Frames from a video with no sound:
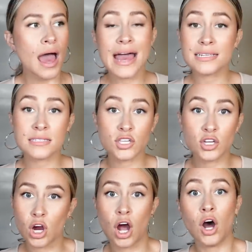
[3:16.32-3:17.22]
as
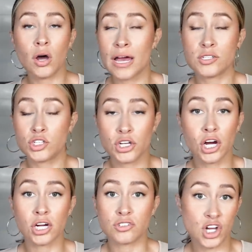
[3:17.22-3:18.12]

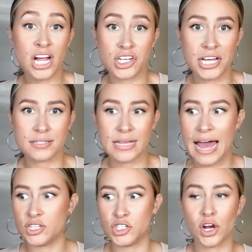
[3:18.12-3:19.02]
your judges,
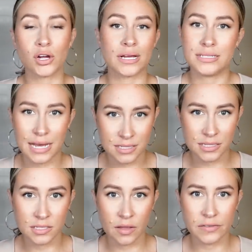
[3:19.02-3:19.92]
as your
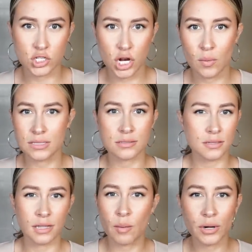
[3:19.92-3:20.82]
contestants on the show, as the
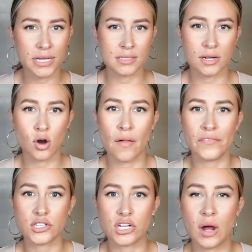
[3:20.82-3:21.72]
celebrities that are on
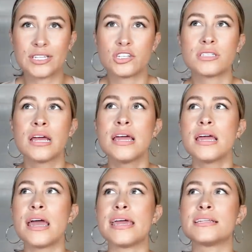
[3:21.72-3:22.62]
the show.
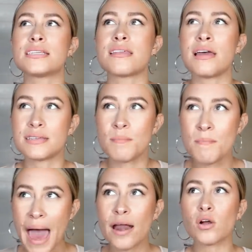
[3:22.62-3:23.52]
It's a
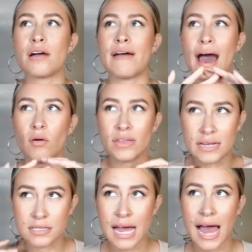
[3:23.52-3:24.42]
matter of how the
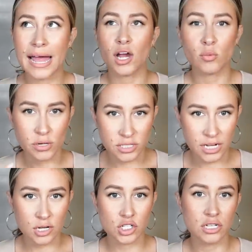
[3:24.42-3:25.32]
entire
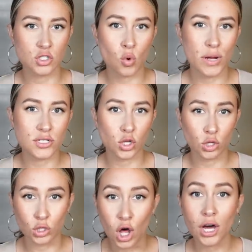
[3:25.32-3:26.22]
production is going to
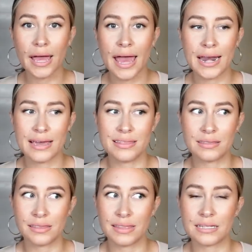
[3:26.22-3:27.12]
look, and I think
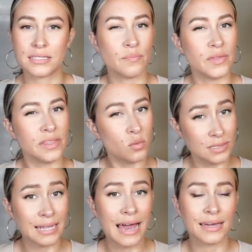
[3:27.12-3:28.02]
that that's something that was
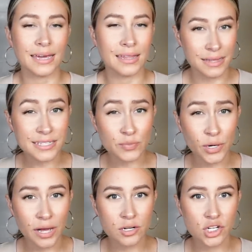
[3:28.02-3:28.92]
lacking in this
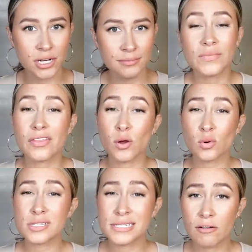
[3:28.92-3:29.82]
production. There
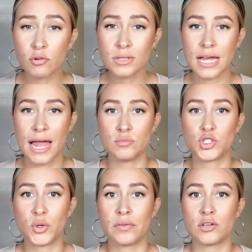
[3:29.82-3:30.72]
were several times
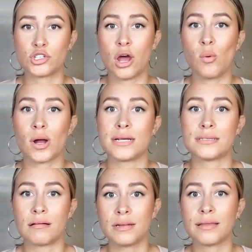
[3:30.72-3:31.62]
during the show where it
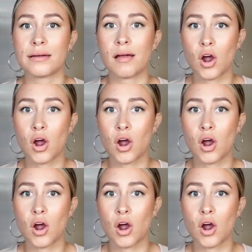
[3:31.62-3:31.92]
sounded like our